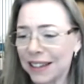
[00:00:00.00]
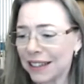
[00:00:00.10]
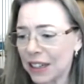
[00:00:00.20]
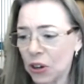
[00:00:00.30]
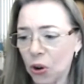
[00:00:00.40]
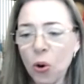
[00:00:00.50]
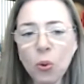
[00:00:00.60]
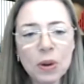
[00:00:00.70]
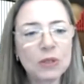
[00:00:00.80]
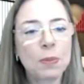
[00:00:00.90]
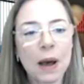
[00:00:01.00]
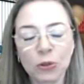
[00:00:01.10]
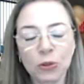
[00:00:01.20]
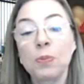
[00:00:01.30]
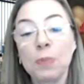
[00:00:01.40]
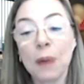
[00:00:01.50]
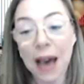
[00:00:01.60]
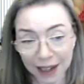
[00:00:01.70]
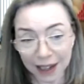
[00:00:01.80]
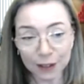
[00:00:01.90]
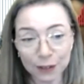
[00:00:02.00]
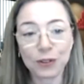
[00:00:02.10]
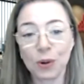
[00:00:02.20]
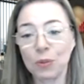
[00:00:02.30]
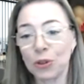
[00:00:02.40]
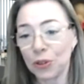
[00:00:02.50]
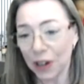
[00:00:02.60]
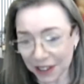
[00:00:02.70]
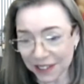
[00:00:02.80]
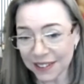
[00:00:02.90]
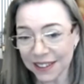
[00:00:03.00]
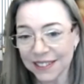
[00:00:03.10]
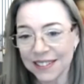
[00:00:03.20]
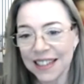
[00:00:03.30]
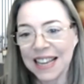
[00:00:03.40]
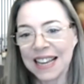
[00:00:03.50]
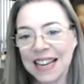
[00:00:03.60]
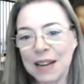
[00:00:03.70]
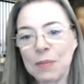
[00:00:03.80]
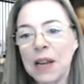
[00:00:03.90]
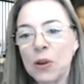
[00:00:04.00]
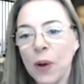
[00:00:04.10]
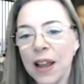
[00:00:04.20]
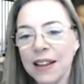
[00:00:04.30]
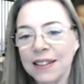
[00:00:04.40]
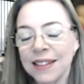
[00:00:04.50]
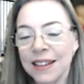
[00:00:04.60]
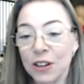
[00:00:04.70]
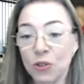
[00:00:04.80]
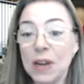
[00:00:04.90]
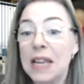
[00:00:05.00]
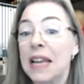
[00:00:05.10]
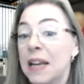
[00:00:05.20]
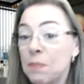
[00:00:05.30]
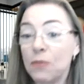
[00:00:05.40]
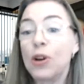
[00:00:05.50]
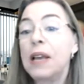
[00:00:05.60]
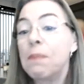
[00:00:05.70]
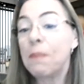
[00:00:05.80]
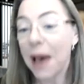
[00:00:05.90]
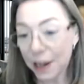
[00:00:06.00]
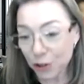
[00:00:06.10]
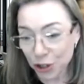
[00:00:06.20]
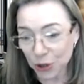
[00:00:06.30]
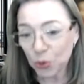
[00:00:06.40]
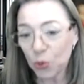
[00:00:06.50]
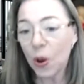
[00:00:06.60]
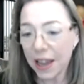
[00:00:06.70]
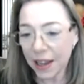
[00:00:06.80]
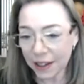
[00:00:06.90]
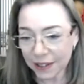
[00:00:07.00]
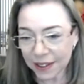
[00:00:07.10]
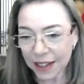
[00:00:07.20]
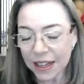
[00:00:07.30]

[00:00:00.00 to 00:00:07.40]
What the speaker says: you know, always bounced back from crisis in many ways, in reimagined ways.